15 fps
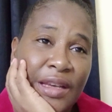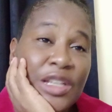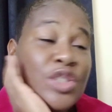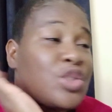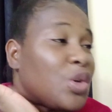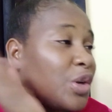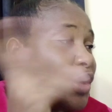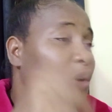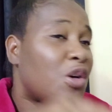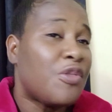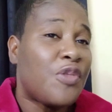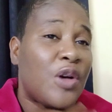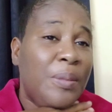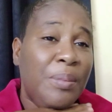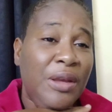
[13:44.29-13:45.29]
So the
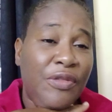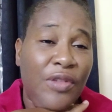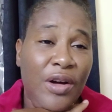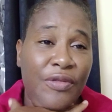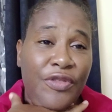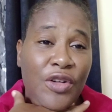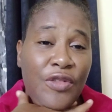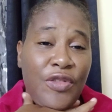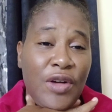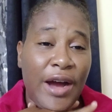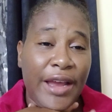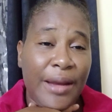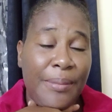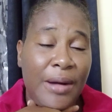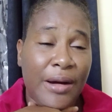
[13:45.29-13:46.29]
GoFundMe for
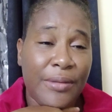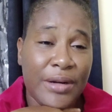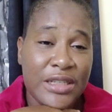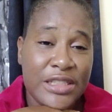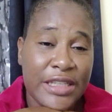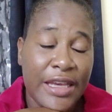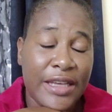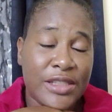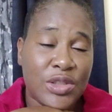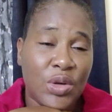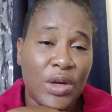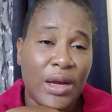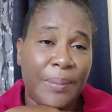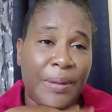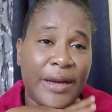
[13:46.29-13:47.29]
Marwa's
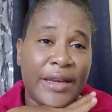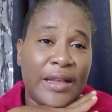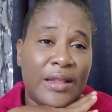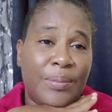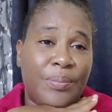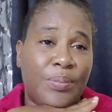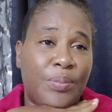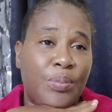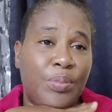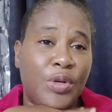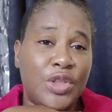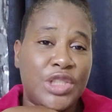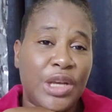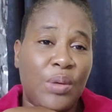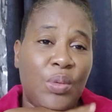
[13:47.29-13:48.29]
solar panel
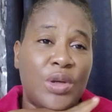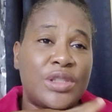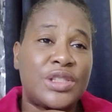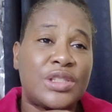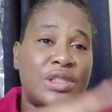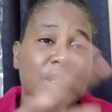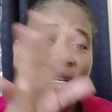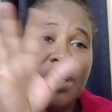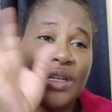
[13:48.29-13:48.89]
project was,